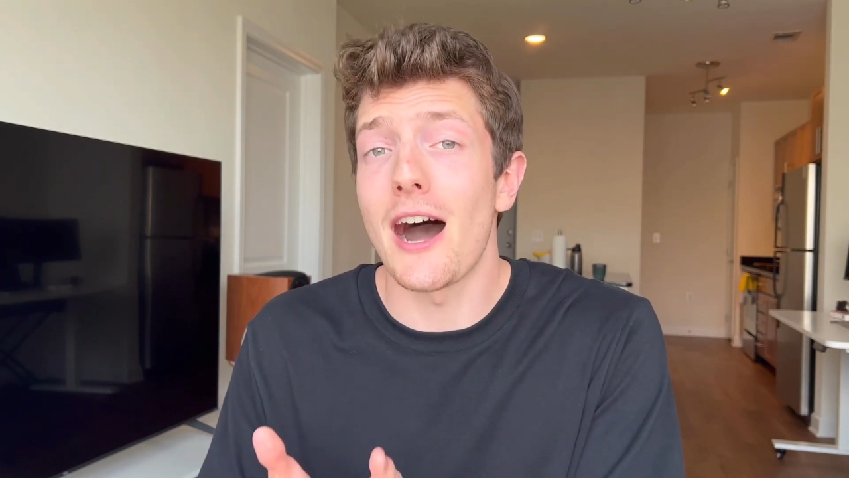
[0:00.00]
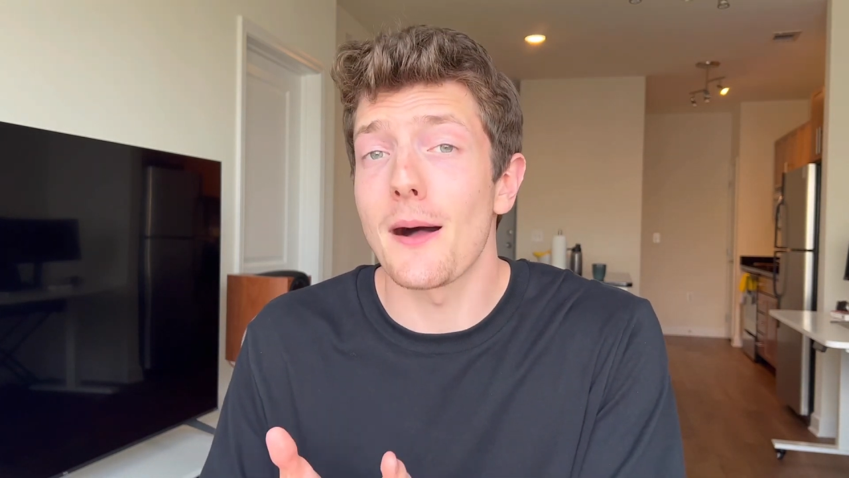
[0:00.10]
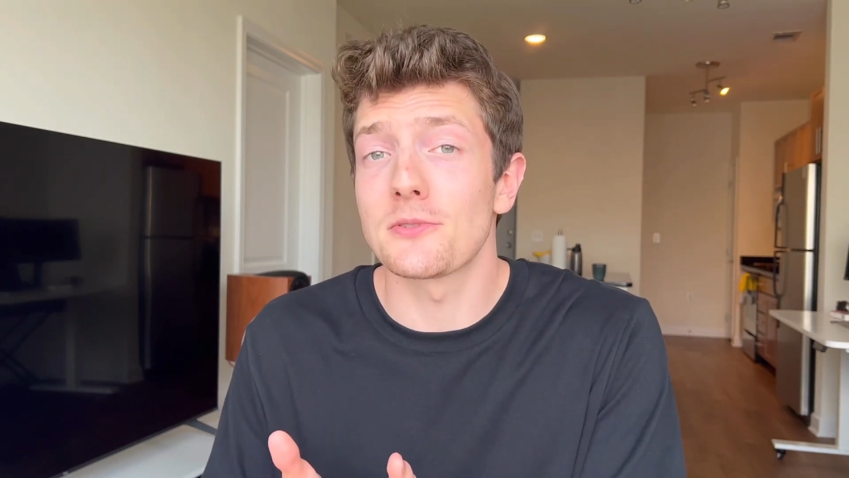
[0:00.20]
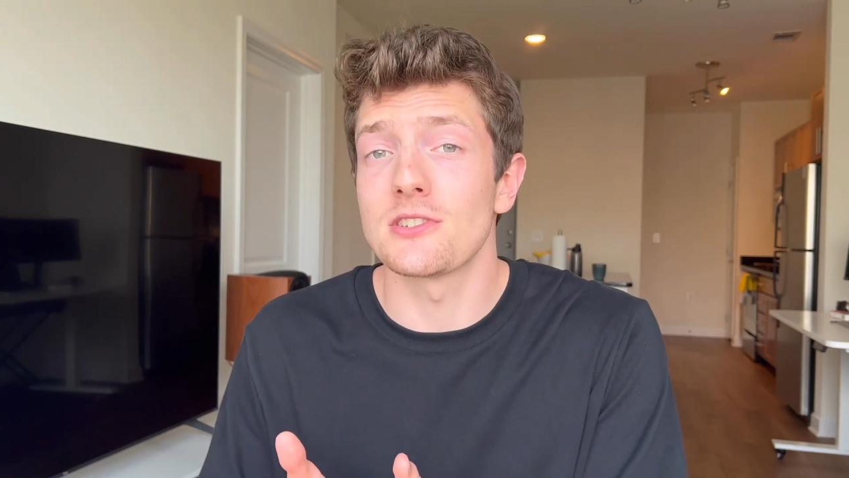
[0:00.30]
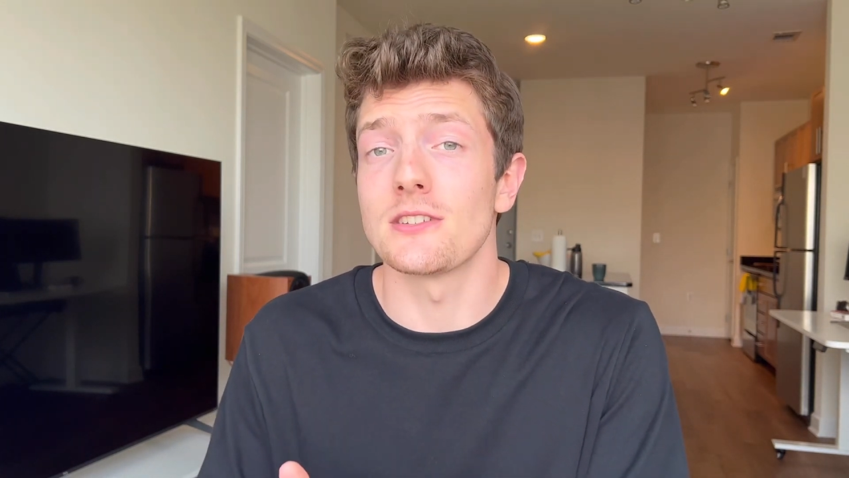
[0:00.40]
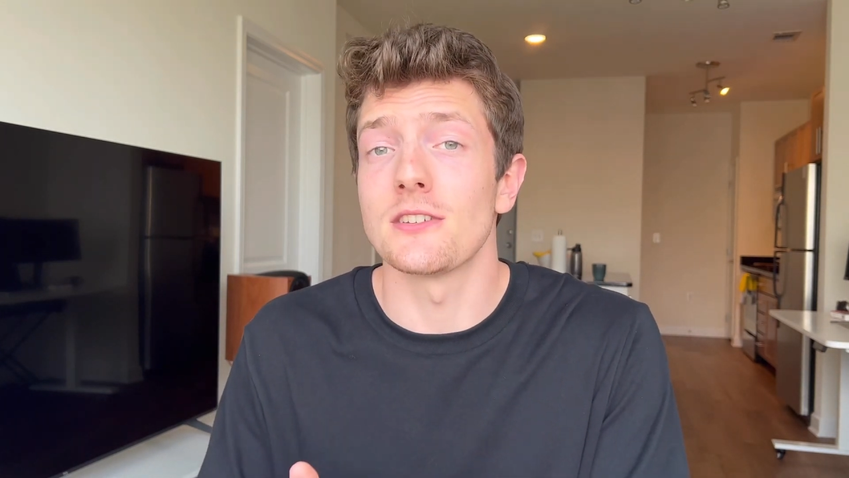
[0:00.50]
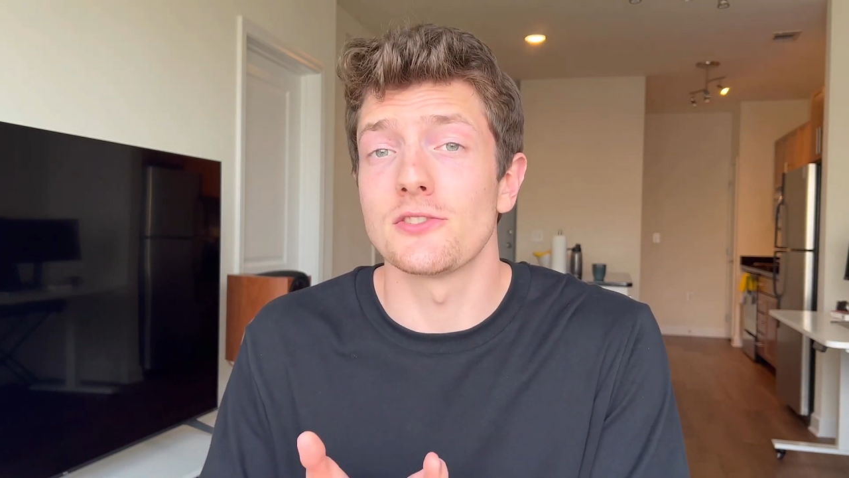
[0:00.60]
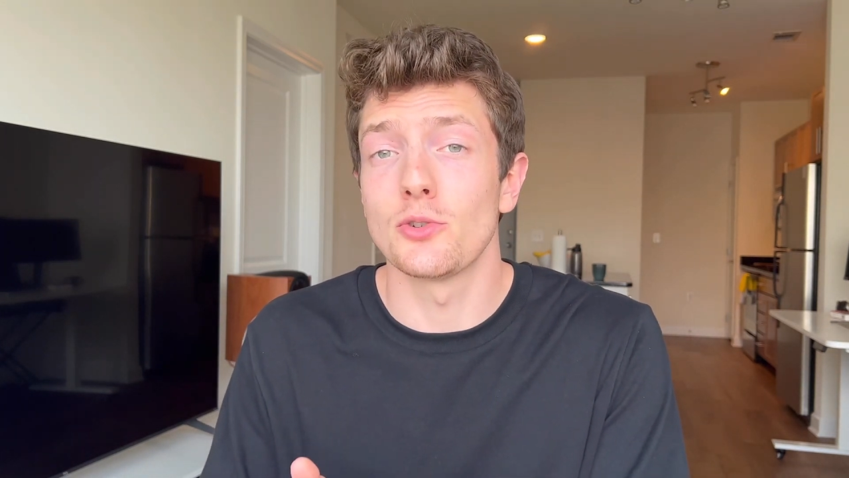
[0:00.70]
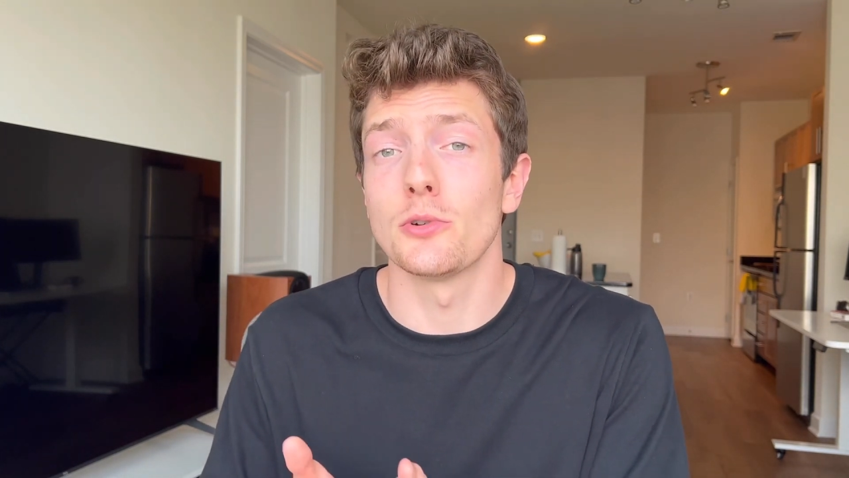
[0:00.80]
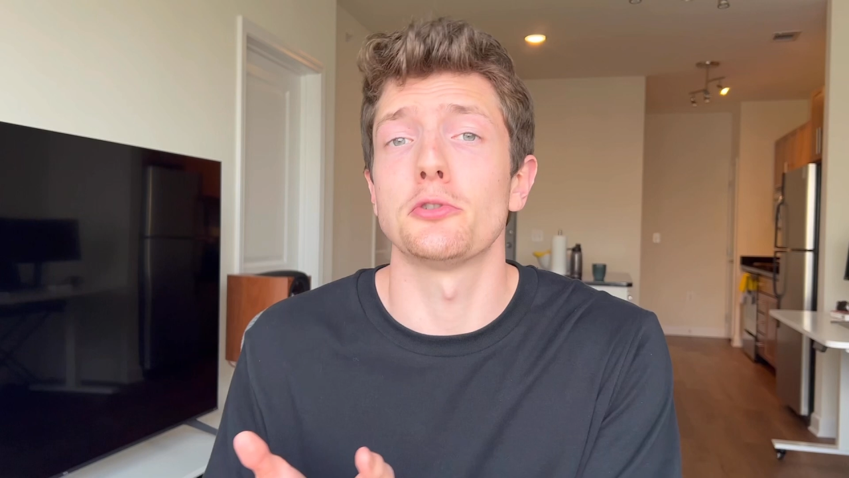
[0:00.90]
option
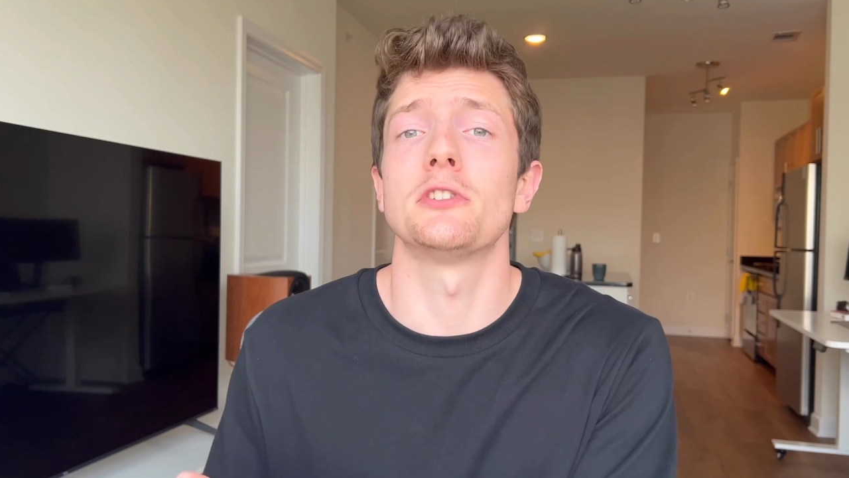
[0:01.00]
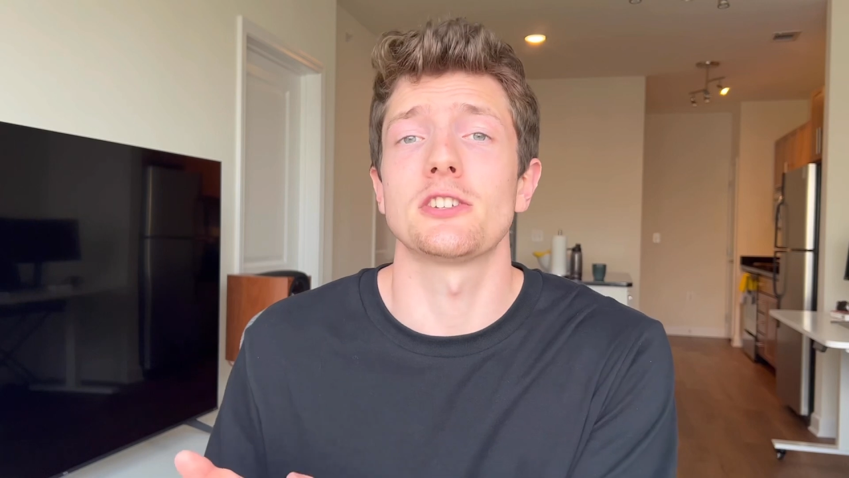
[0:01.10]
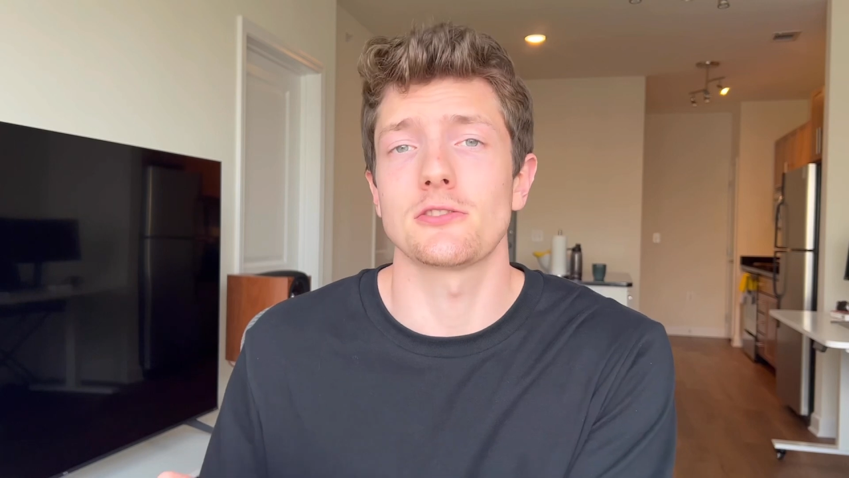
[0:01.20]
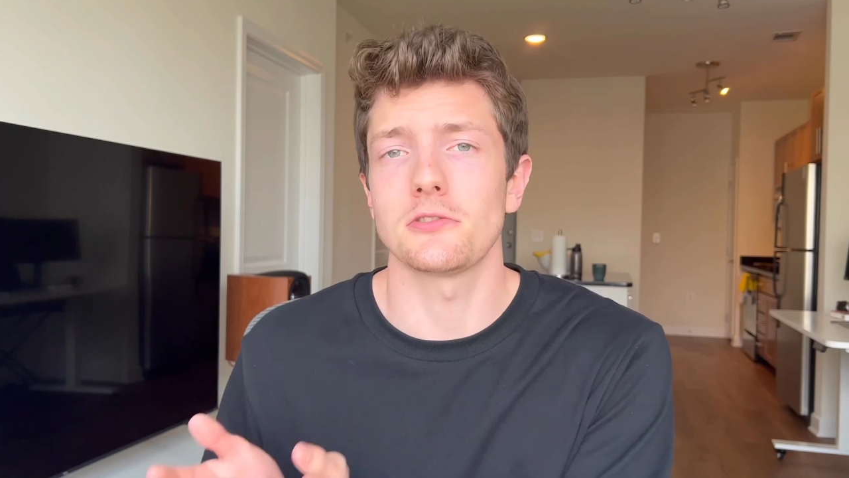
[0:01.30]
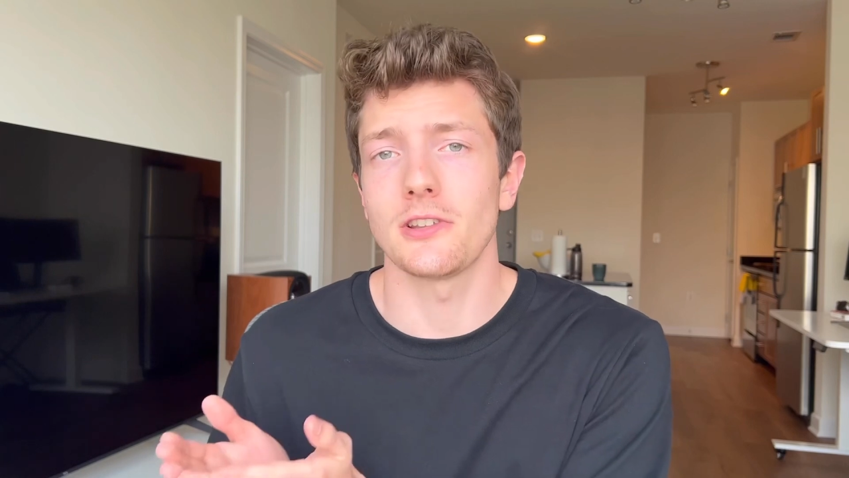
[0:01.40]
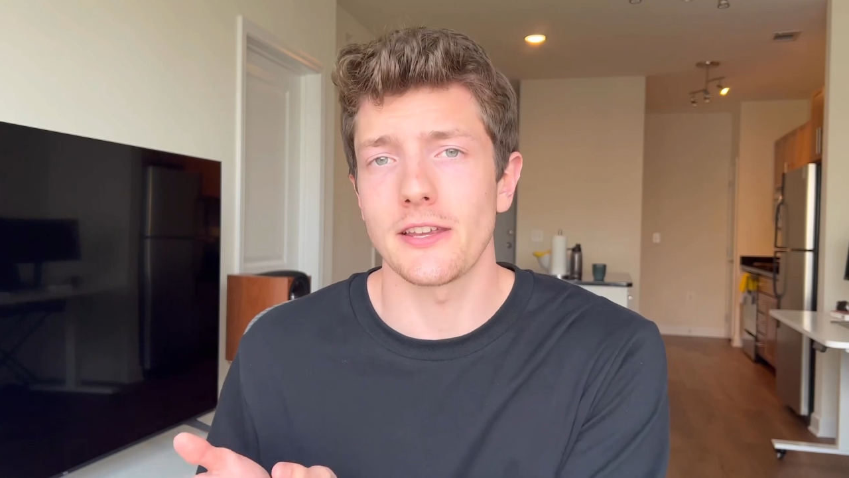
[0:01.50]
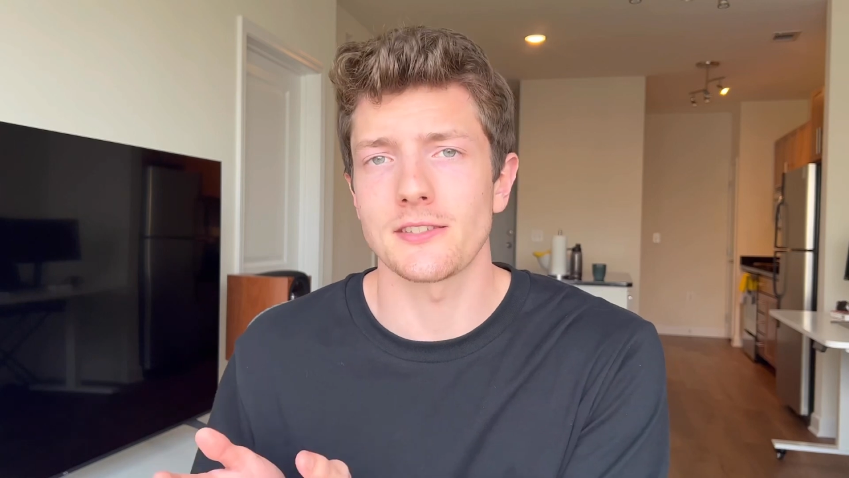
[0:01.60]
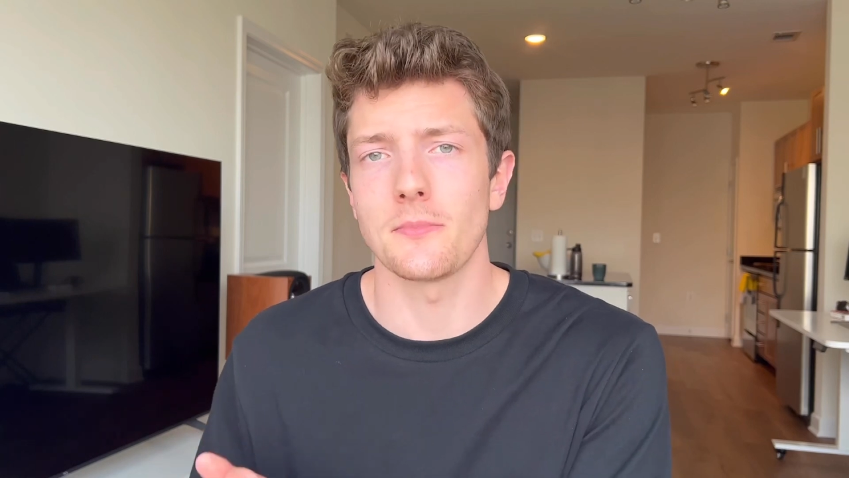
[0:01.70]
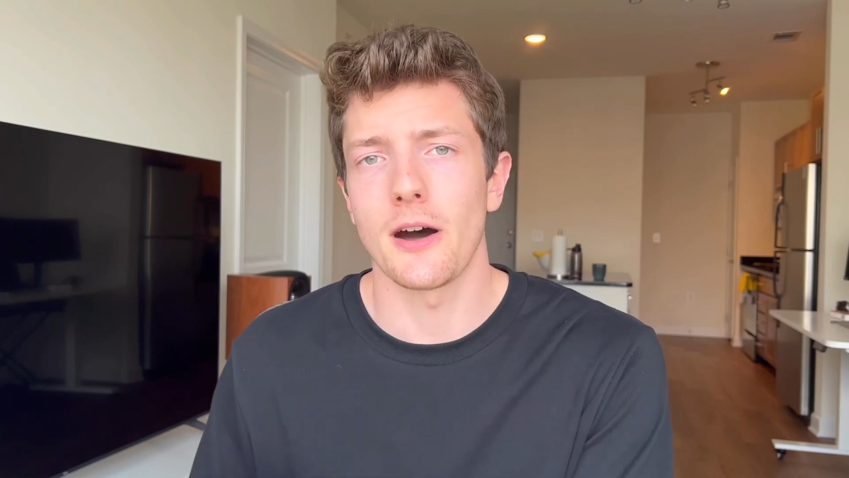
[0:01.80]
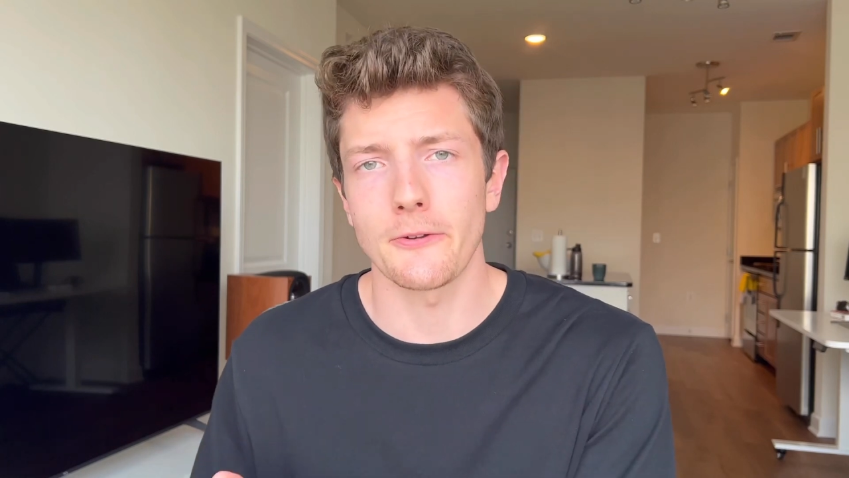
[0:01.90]
to a traditional
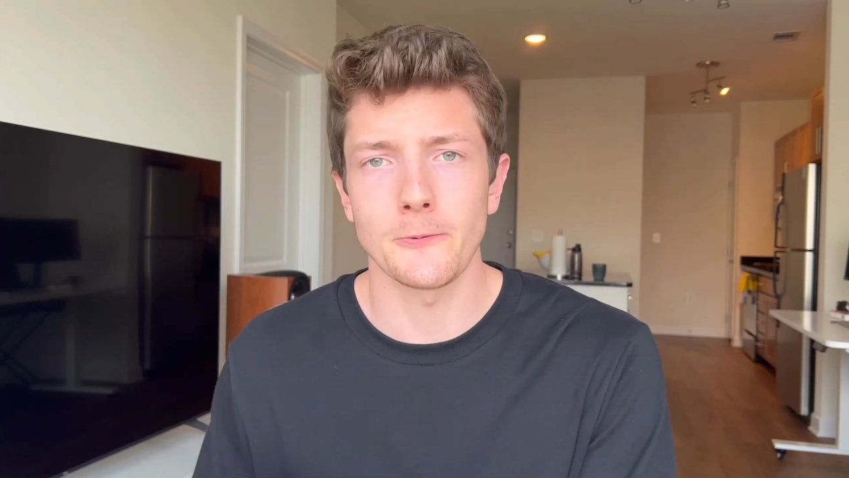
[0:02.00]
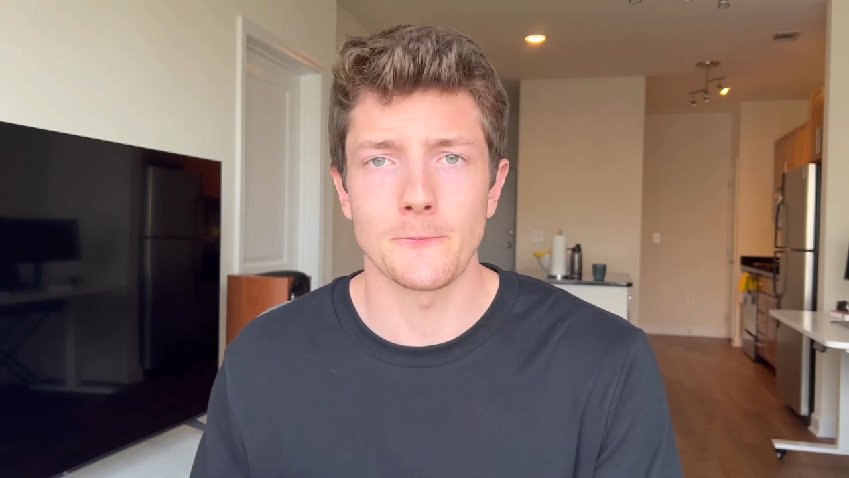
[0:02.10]
laced model.